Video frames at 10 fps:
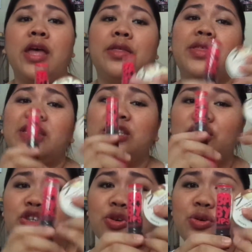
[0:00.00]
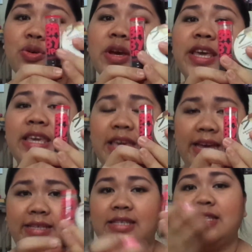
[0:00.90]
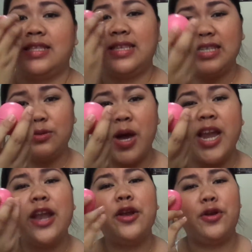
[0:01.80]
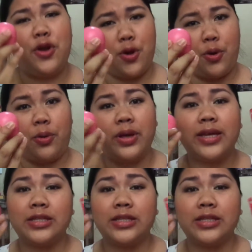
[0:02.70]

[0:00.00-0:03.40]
this two, yes, this one, no.